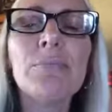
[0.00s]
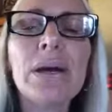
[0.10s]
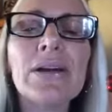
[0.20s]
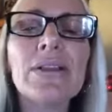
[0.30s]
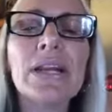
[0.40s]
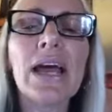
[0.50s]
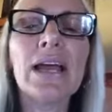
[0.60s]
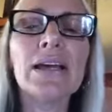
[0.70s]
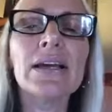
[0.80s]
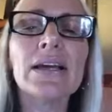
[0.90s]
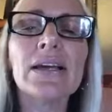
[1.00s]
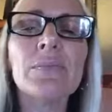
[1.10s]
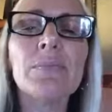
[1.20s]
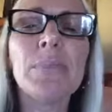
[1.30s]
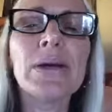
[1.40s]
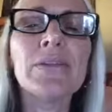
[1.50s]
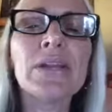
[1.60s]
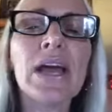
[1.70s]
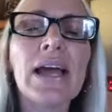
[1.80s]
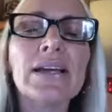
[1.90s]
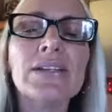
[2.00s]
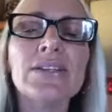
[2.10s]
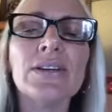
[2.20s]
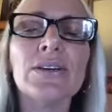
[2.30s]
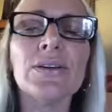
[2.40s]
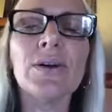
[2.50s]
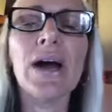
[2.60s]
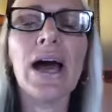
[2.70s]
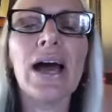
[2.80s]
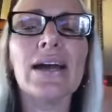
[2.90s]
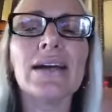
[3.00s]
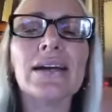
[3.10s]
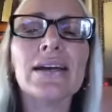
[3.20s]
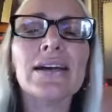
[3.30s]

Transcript: Better than I could do. I